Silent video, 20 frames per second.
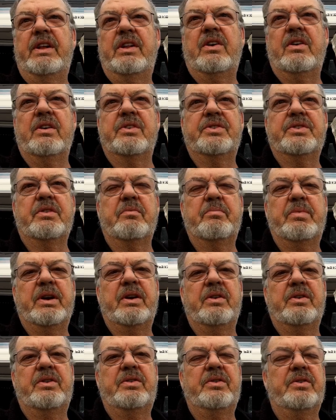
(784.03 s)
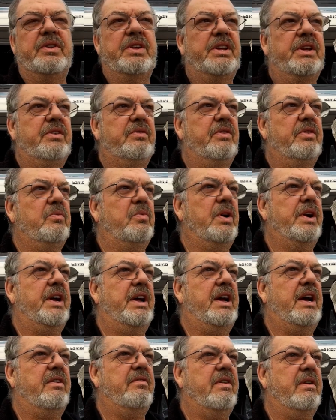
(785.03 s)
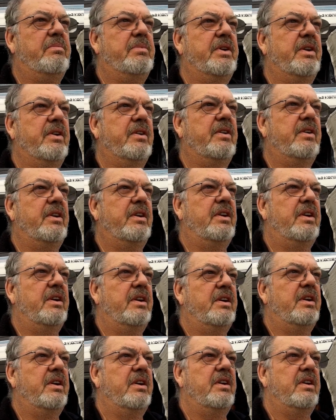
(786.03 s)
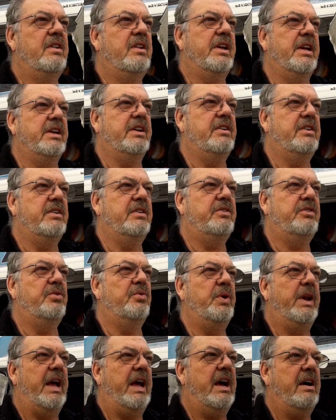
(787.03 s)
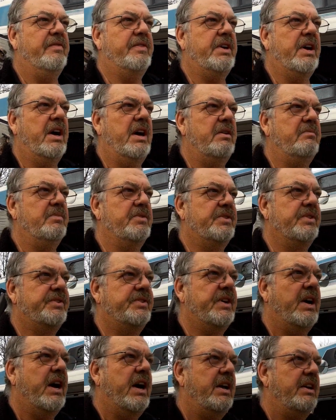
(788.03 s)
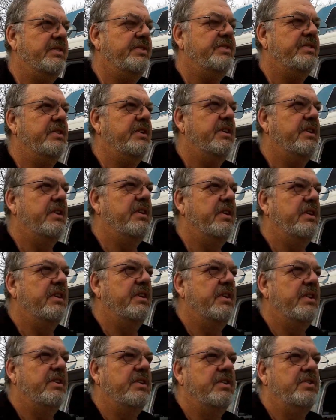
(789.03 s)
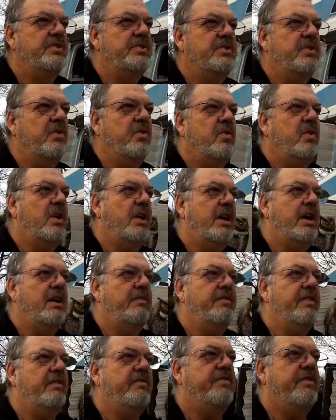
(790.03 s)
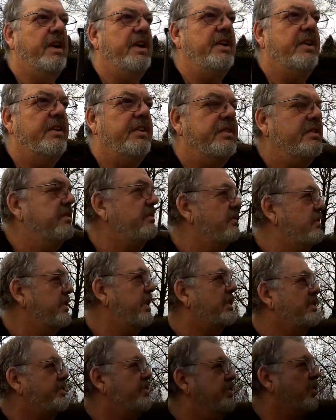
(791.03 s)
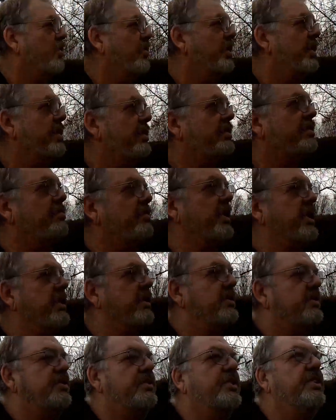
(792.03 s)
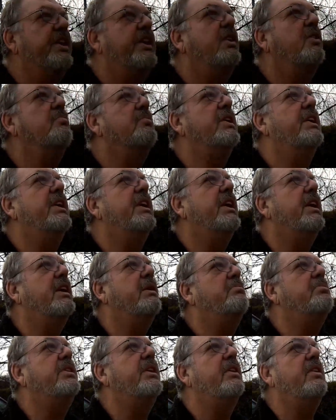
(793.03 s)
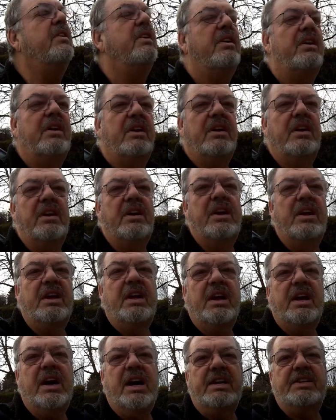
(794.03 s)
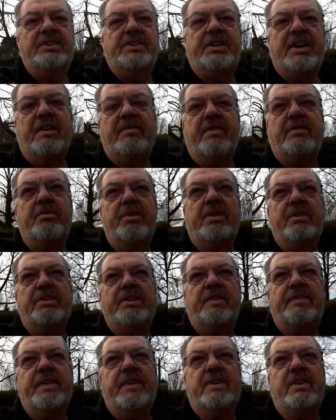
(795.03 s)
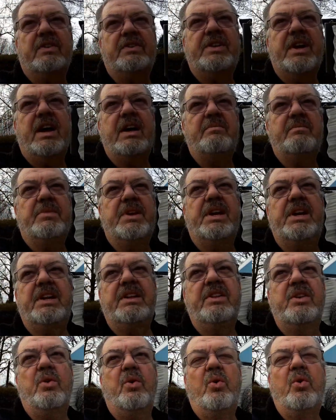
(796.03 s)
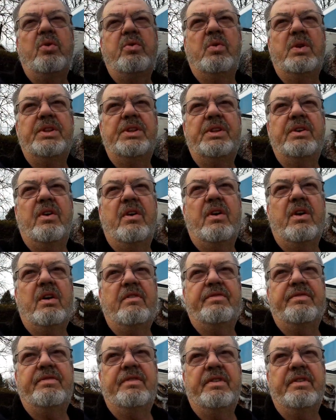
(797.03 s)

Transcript: large compared to the one I have up there, like 2.5 times the size. So I have a friend next door here to me that's going to help me get it up there. I just have a real difficult time getting the old one off.